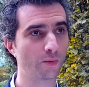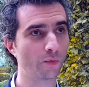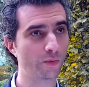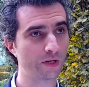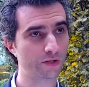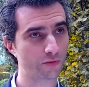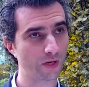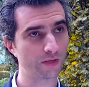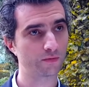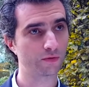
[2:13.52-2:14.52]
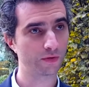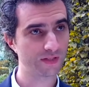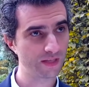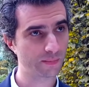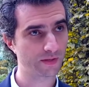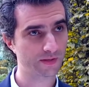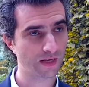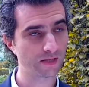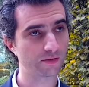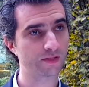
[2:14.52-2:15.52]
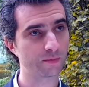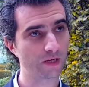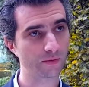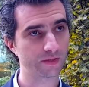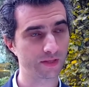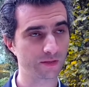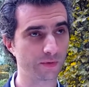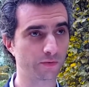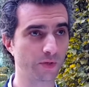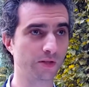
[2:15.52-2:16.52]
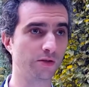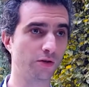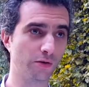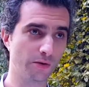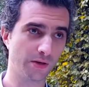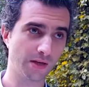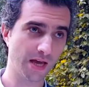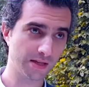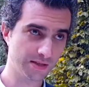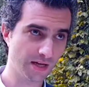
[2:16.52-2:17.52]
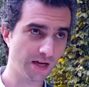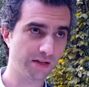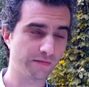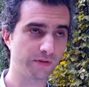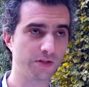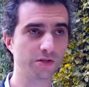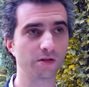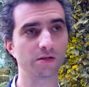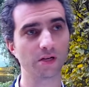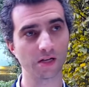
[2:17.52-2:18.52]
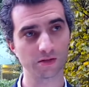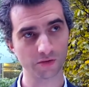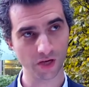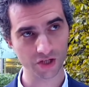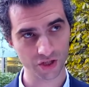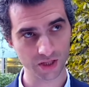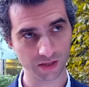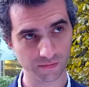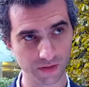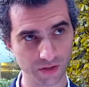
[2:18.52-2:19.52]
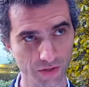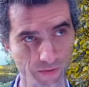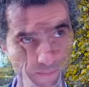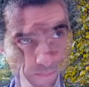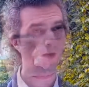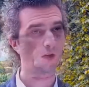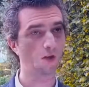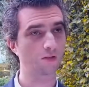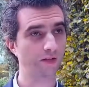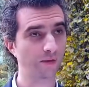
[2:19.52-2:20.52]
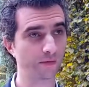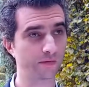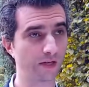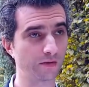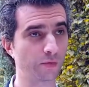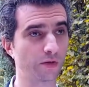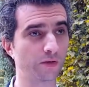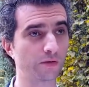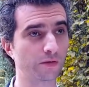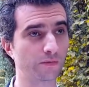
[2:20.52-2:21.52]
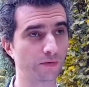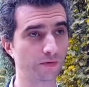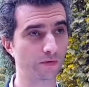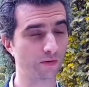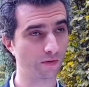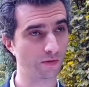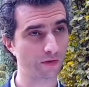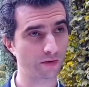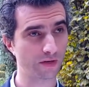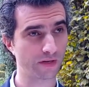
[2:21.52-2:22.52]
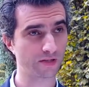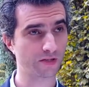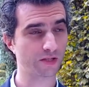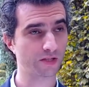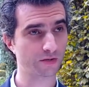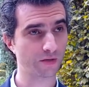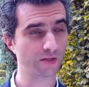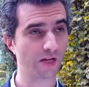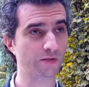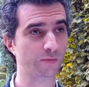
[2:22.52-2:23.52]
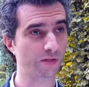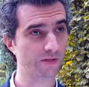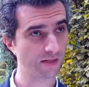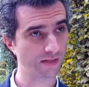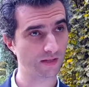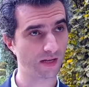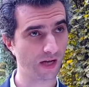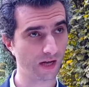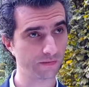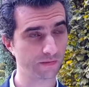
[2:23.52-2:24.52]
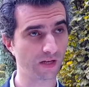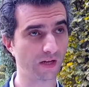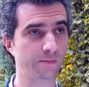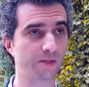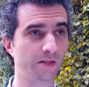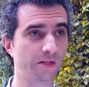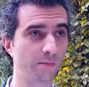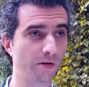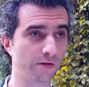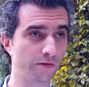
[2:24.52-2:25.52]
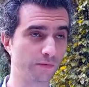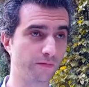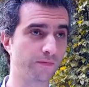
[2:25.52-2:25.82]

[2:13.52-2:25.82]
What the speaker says: we will try to go deep inside the similarities between the ADL definition and the AGIR definition. On top of that, we'll also focus on other areas such as trend, as with the data they have been able to